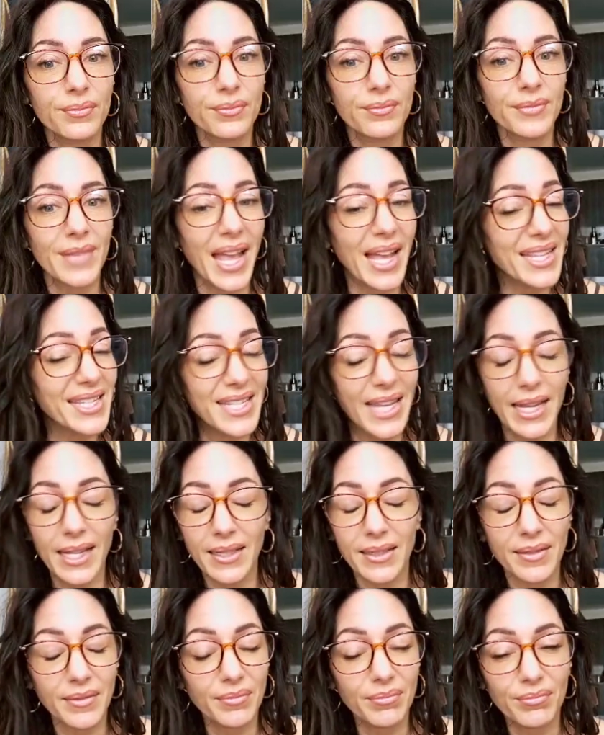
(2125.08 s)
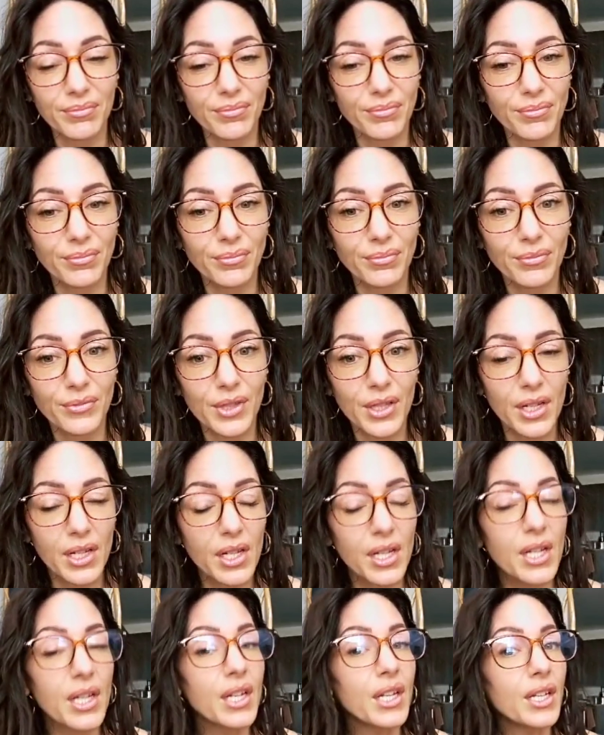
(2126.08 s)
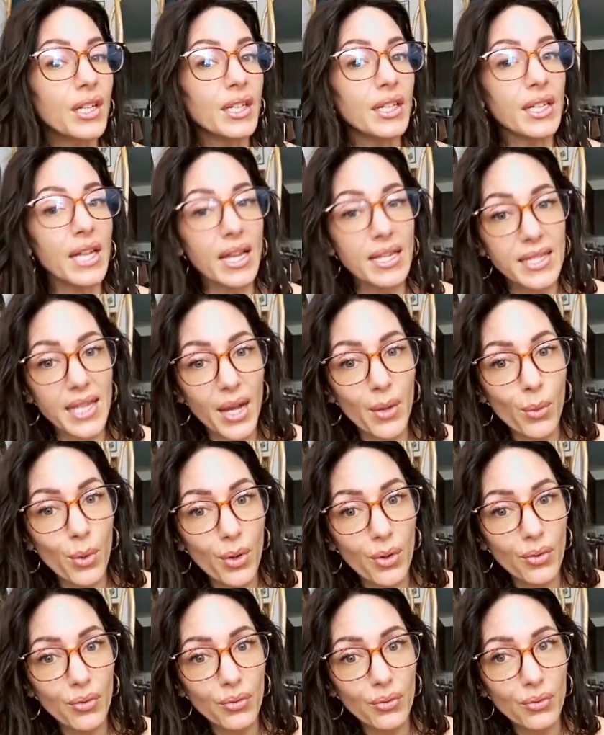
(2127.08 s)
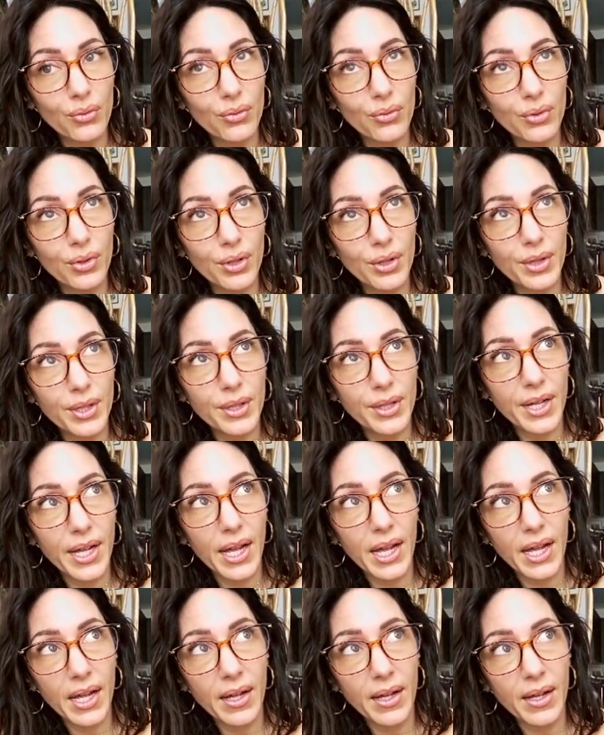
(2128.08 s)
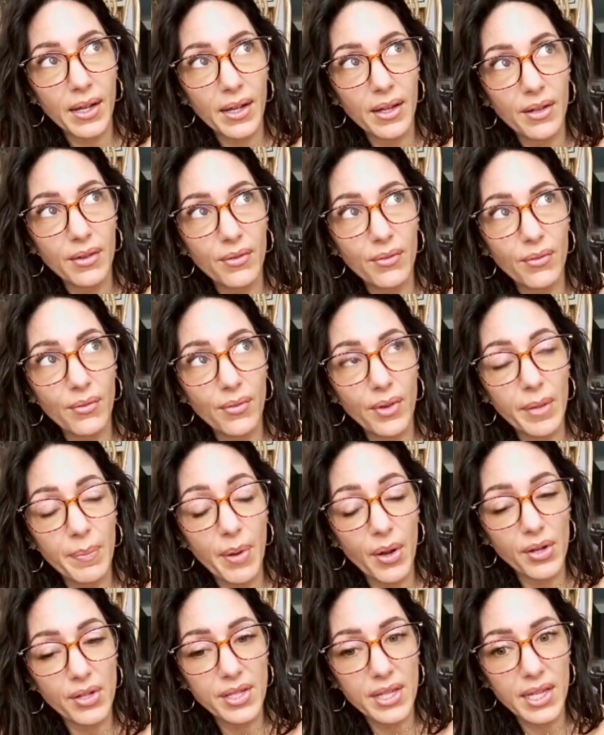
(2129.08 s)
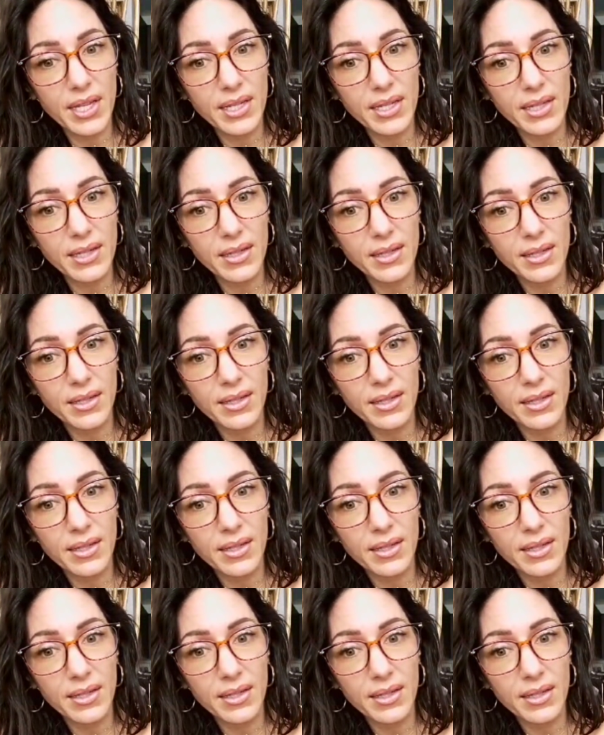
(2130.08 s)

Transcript: That's it. Yes, I will repost this.